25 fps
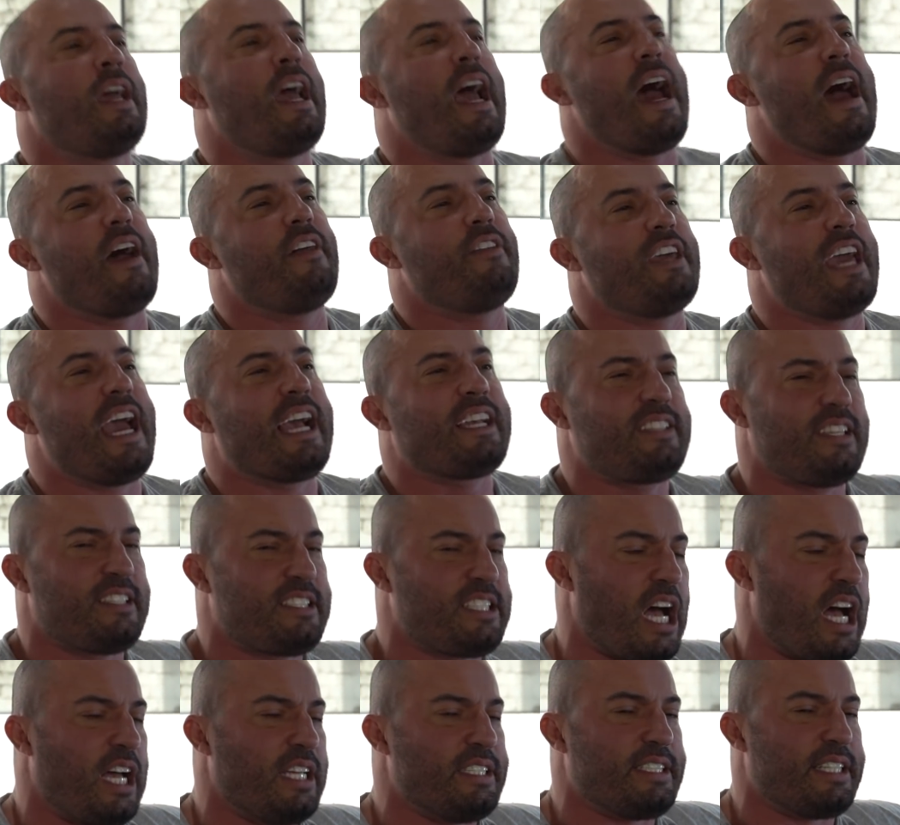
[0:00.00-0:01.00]
And the
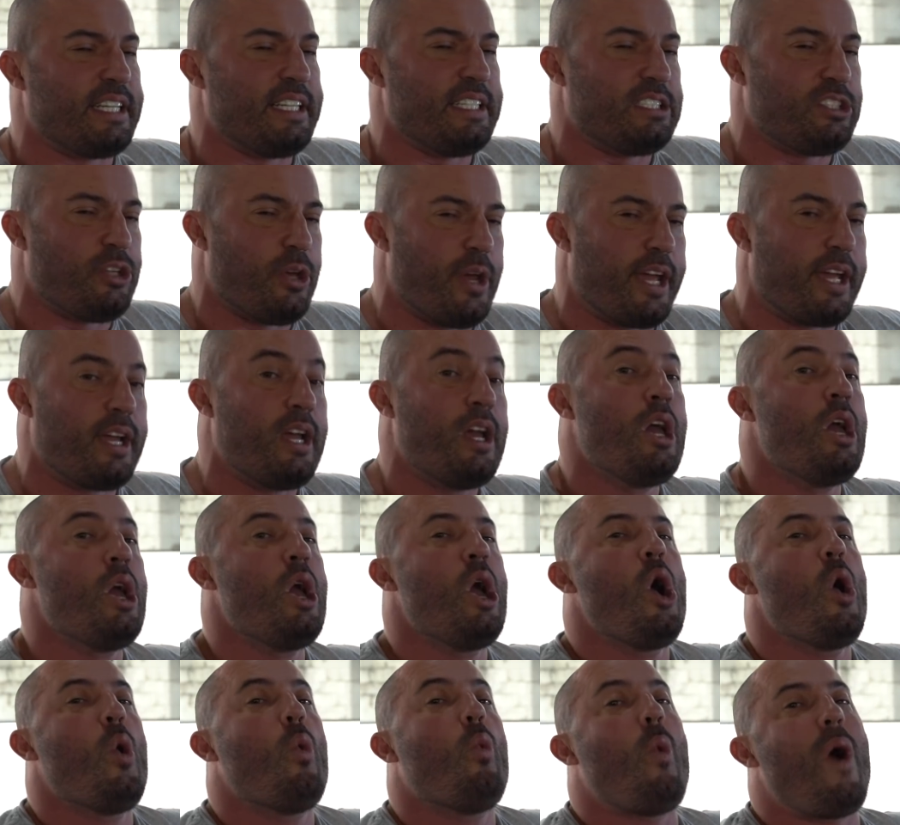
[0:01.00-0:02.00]
exercise that he's doing,
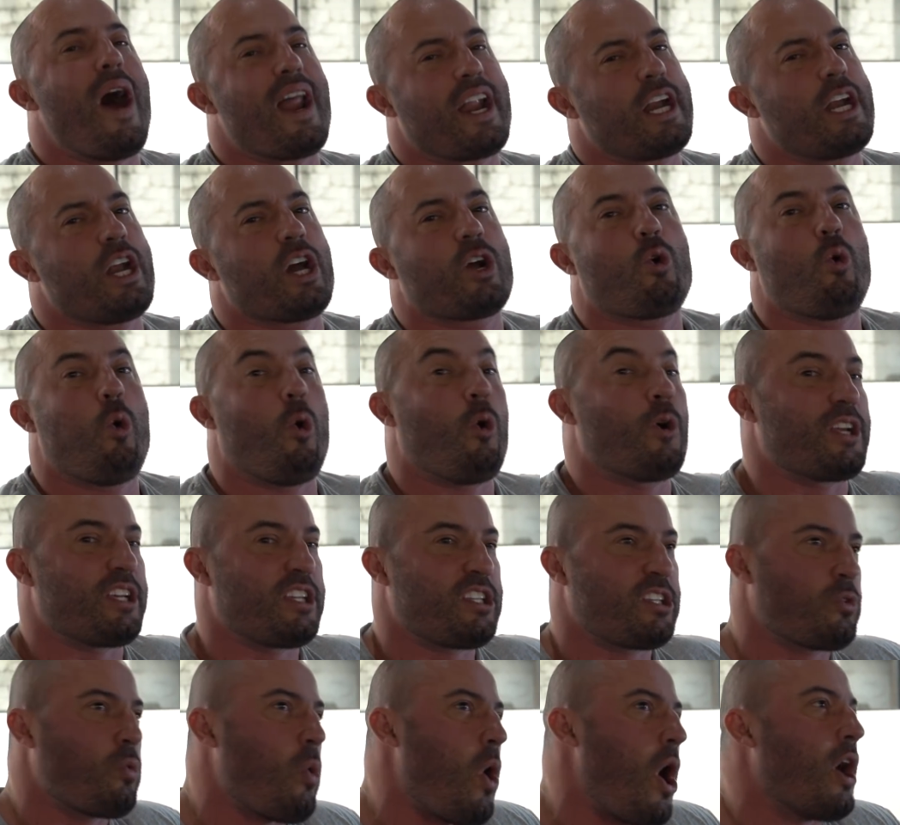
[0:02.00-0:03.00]
1 1/4
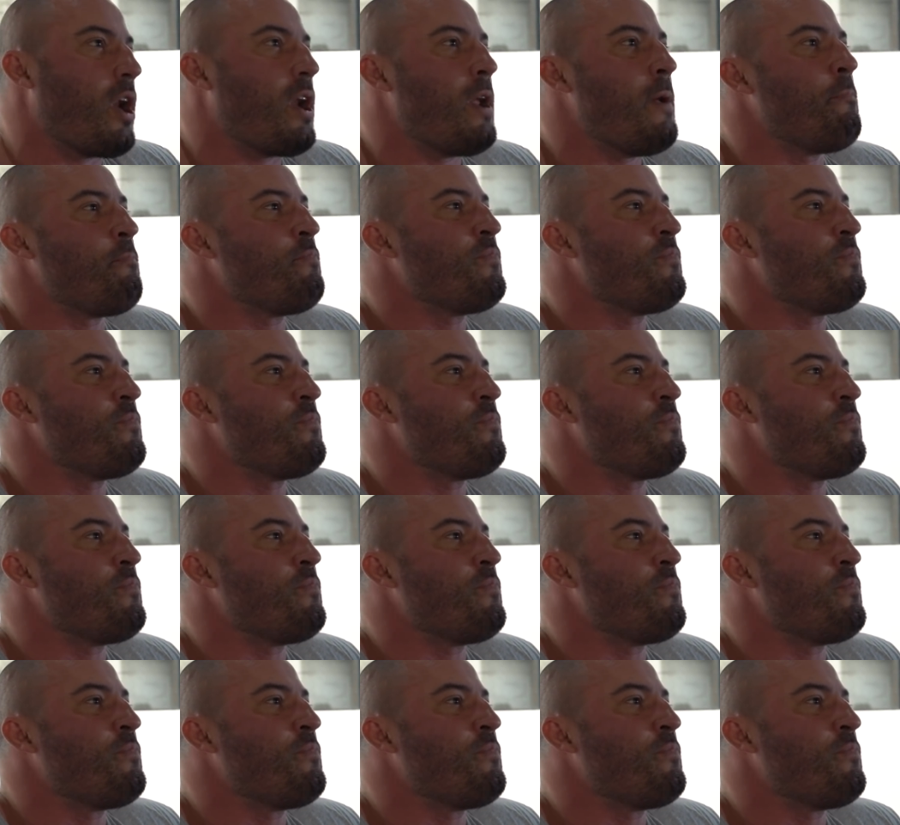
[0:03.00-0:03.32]
squat.